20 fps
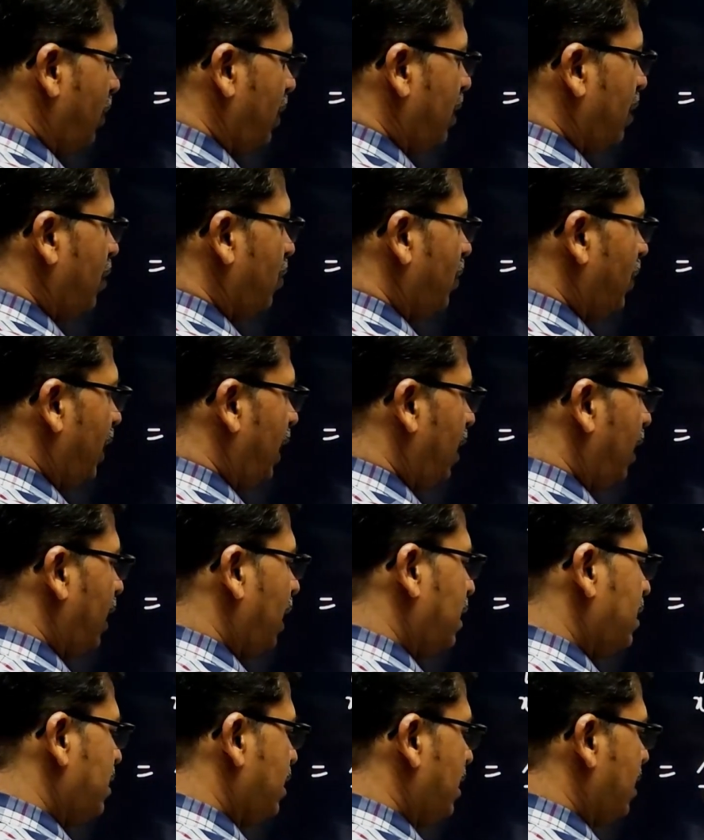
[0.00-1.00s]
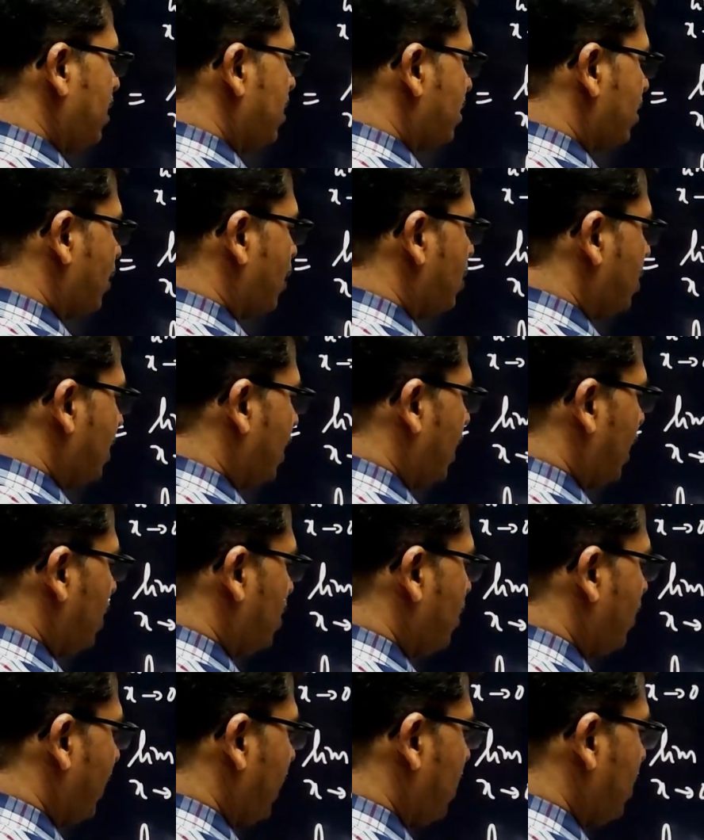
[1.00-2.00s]
Numerator as it is, cosec
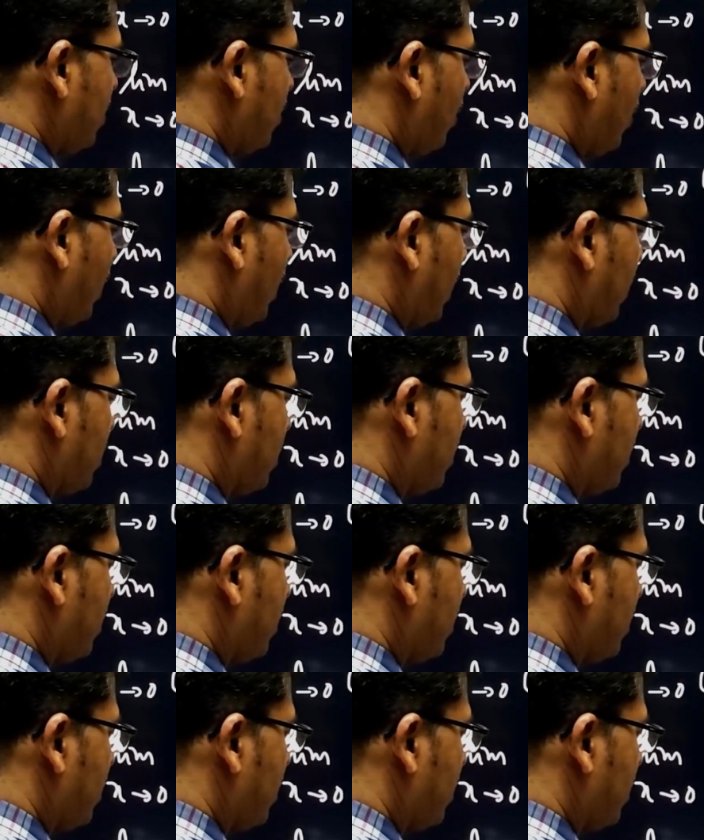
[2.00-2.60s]
x minus cot x.